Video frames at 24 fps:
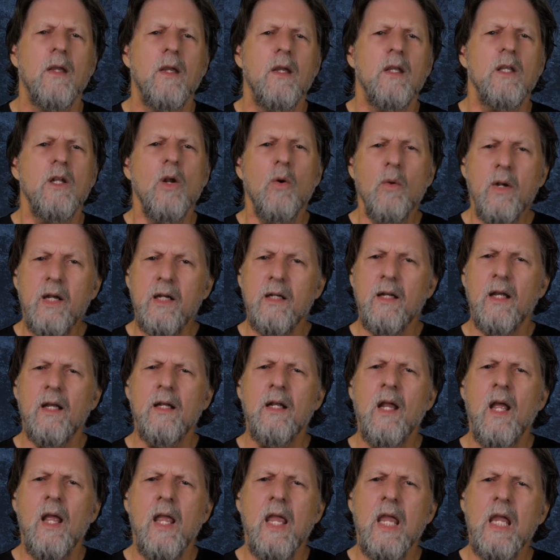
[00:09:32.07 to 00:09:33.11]
You know what he
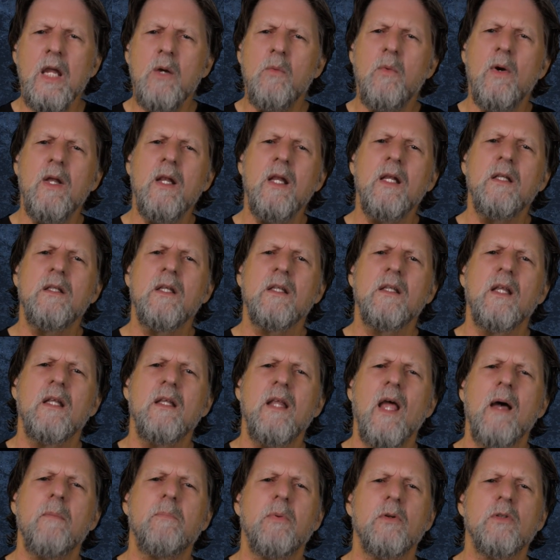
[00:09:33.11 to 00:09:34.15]
did? He went into the
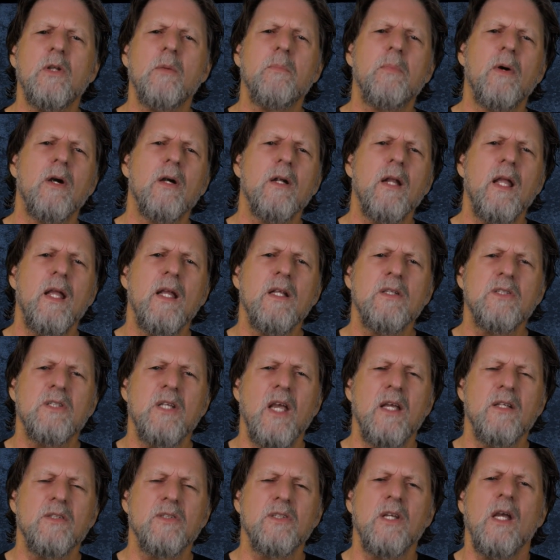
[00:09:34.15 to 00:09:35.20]
temple to burn
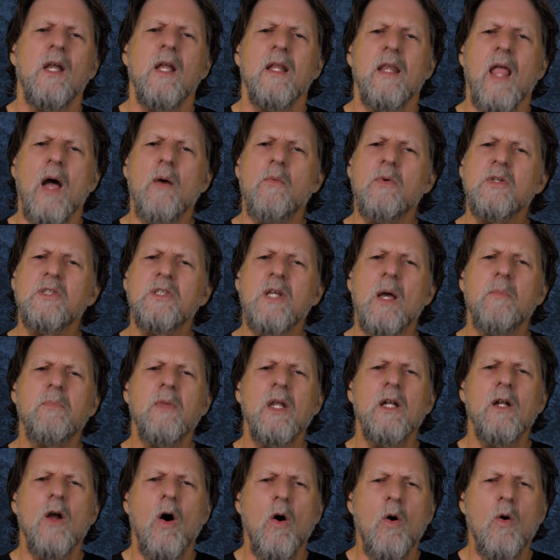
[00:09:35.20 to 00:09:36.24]
incense. That was
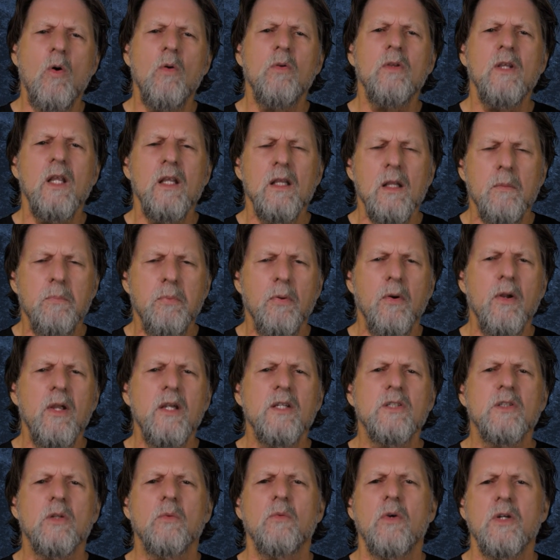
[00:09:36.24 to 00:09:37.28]
something only the
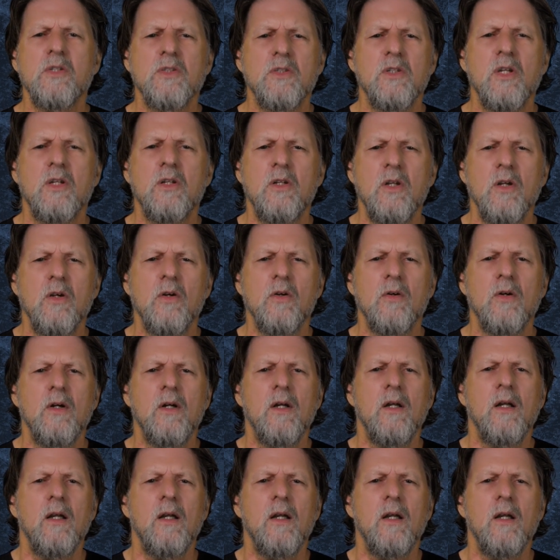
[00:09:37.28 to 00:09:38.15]
priest was to do.